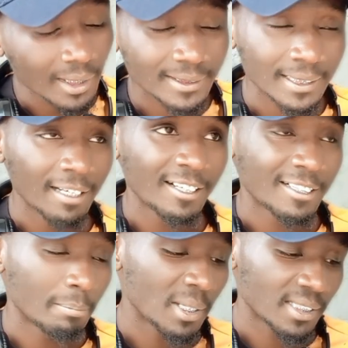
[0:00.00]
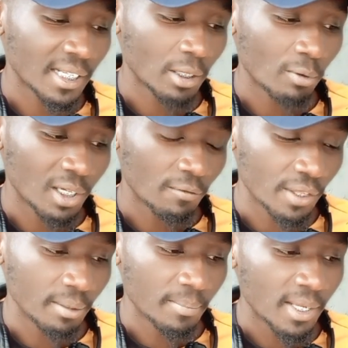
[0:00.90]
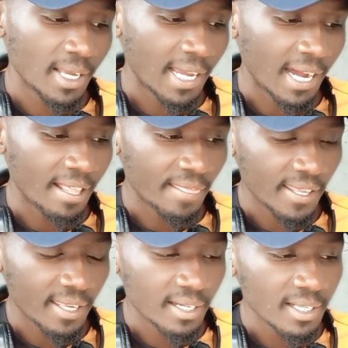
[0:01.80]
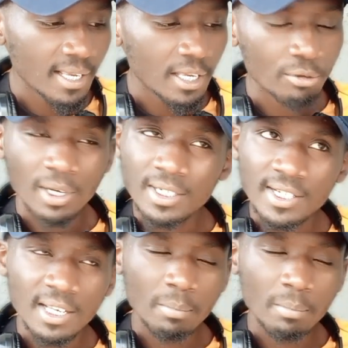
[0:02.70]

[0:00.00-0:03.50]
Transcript: start mastering one of them. And then you can try,